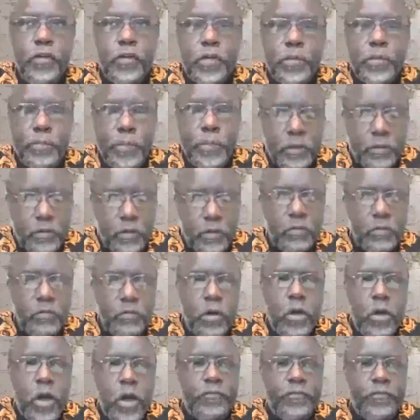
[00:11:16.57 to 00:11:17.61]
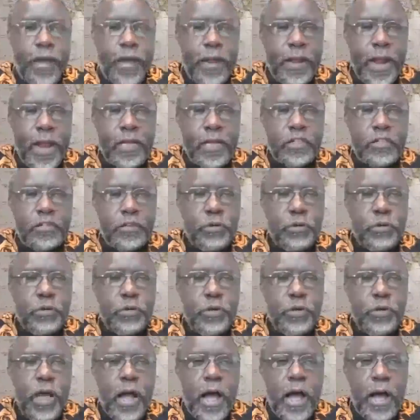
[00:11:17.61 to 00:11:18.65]
document on your
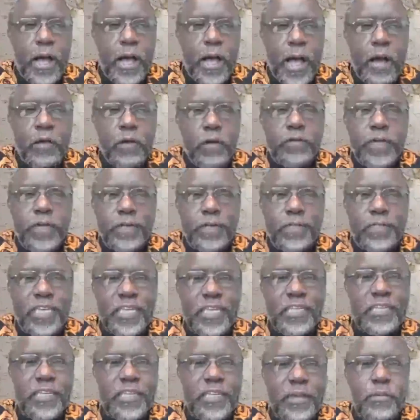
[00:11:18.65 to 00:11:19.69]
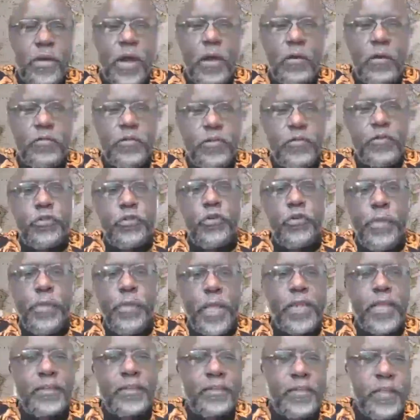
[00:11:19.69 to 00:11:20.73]
financial accounting system. How do you
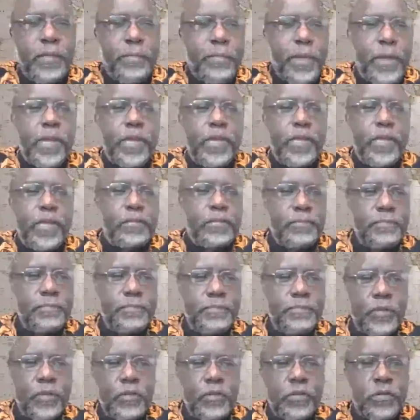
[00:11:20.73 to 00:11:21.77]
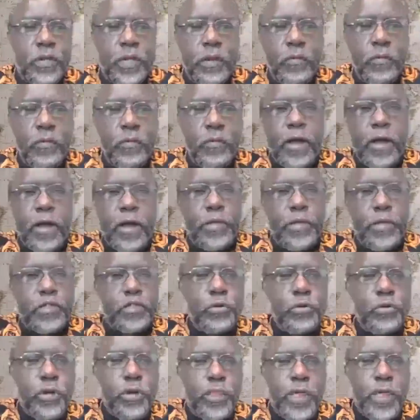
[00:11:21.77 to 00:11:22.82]
manage the monies? They want to be
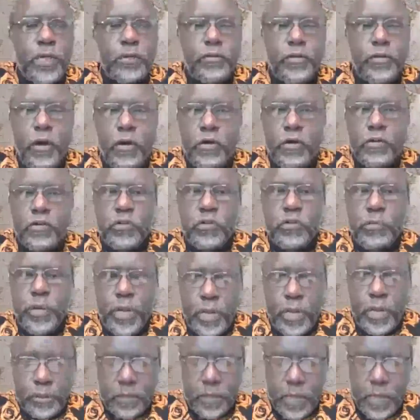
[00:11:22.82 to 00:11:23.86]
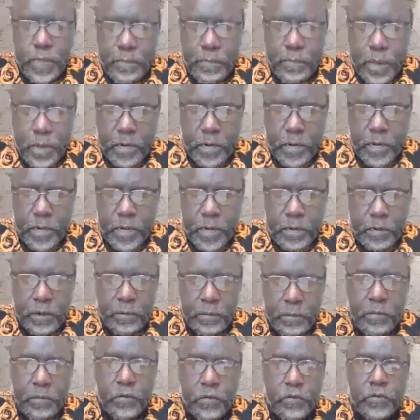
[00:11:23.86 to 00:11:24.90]
sure that you are going to manage their money in
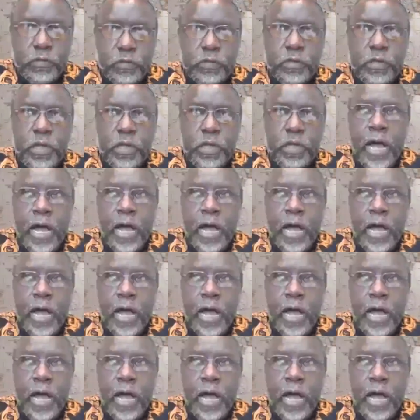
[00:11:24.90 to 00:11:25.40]
the most